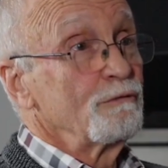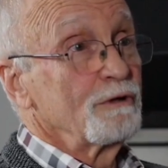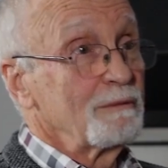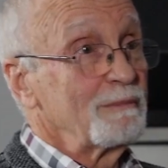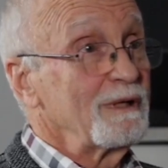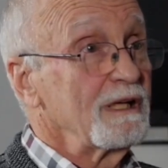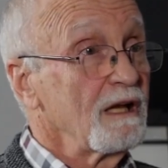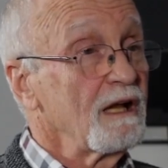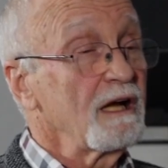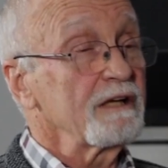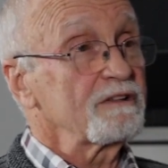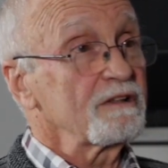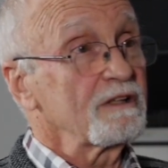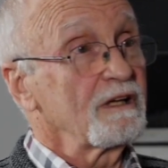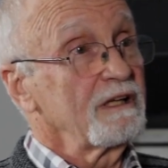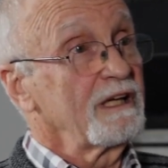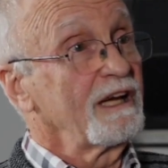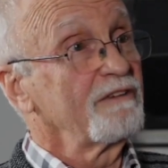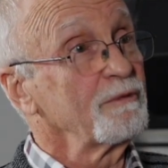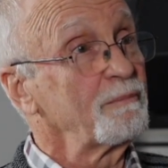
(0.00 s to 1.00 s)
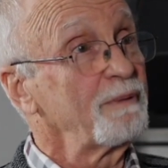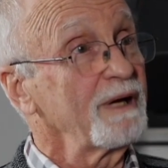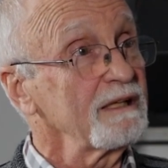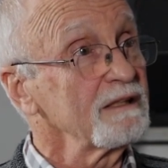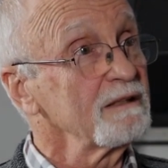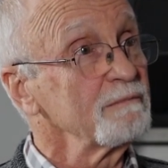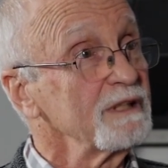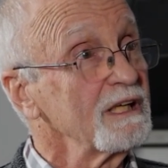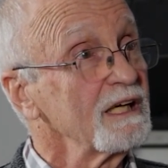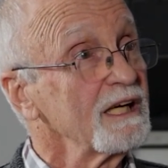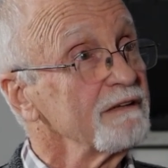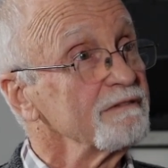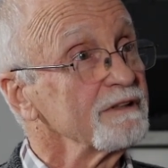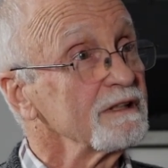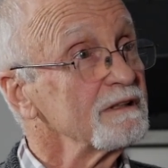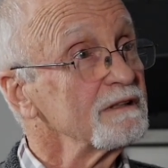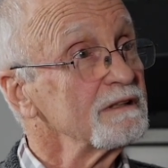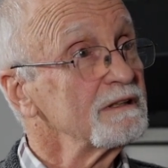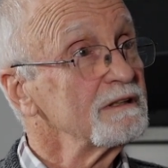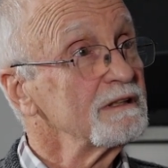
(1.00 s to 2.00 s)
if you want to be liked, you're going to have a pattern of behaviour.